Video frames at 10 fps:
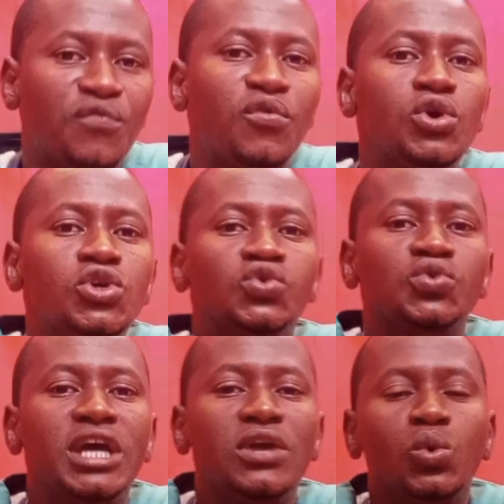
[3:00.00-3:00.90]
for you
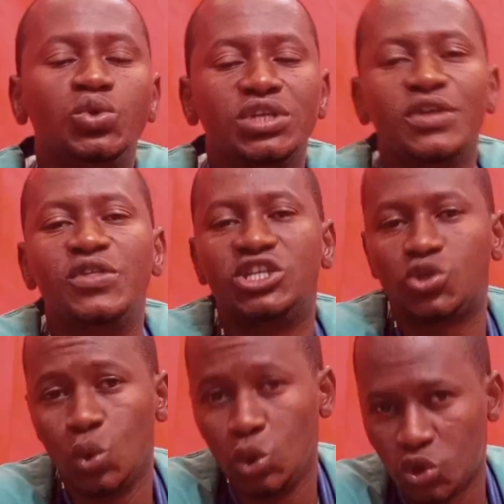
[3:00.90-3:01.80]
to dilute the
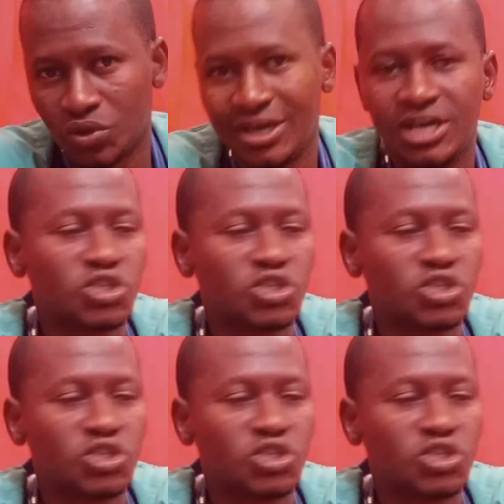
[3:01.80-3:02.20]
solution.